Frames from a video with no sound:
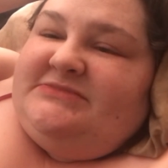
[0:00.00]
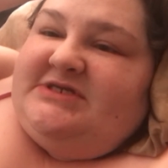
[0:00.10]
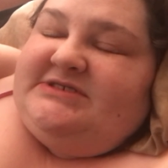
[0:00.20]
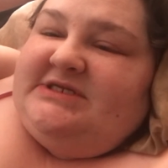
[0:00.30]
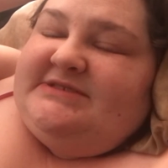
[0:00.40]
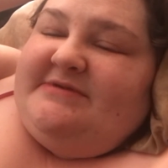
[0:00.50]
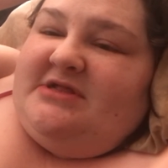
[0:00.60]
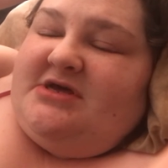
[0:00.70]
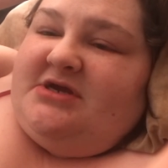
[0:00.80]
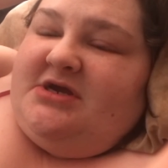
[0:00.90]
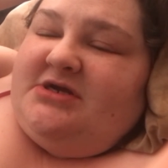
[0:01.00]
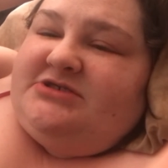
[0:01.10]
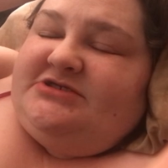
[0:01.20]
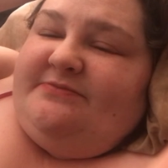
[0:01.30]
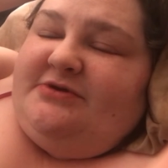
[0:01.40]
It takes me a lot of
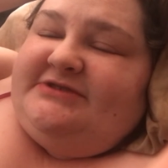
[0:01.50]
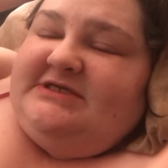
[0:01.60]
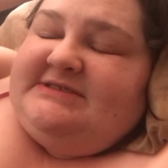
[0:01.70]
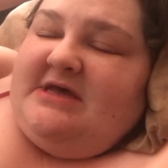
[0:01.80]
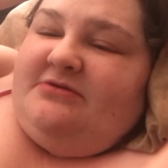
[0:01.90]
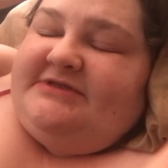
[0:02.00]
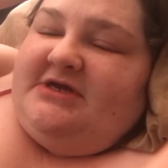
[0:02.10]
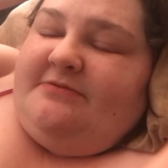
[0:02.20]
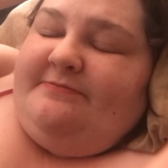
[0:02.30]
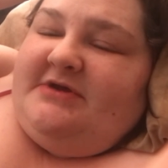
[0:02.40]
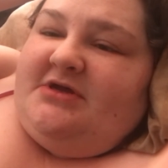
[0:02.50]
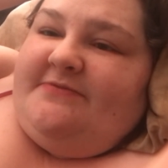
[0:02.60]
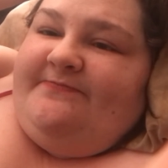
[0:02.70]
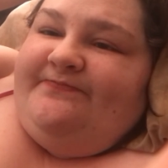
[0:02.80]
courage to put these out there, but